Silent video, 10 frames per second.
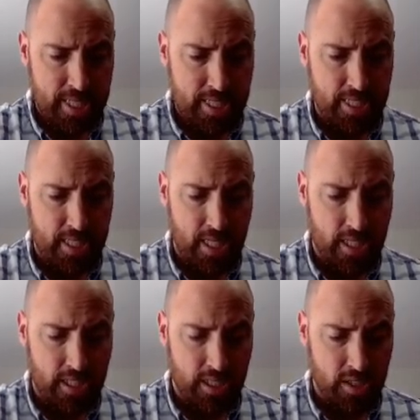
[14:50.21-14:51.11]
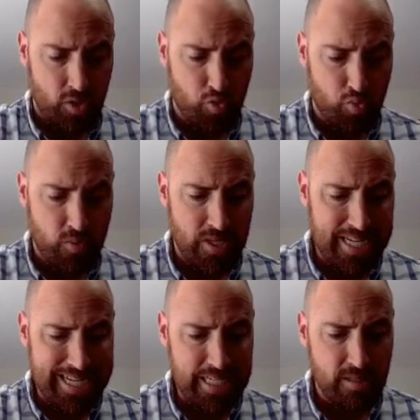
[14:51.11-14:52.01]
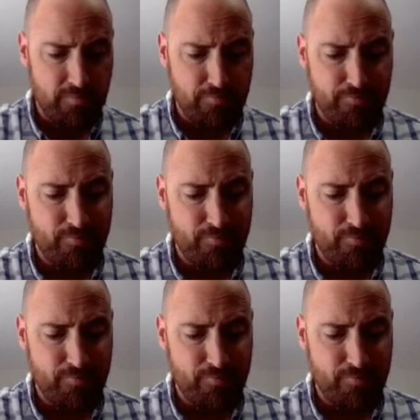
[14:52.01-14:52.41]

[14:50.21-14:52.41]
That's a Noxious Grasp